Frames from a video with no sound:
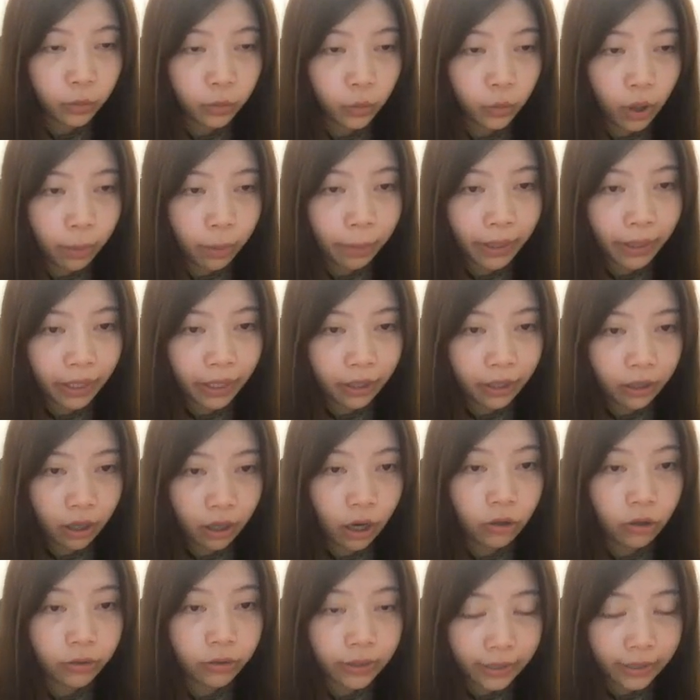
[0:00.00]
one pair
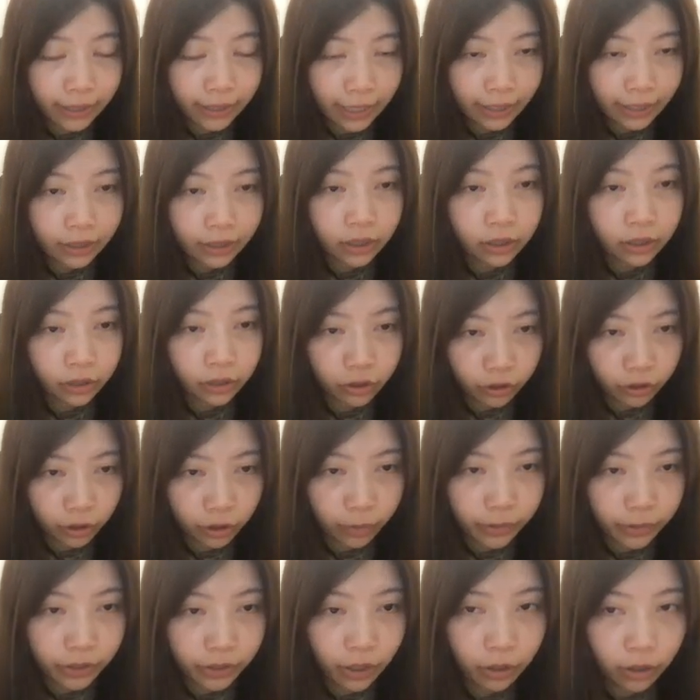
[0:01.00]
of sex
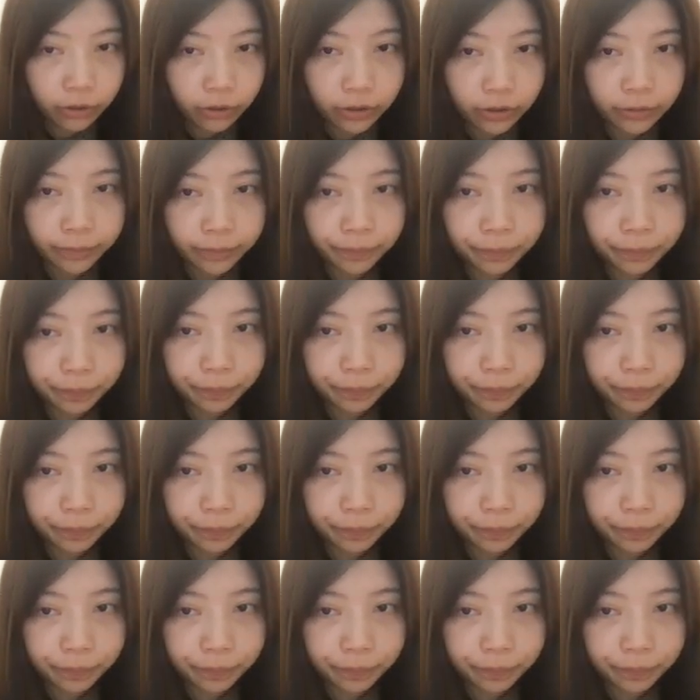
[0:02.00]
chromosomes.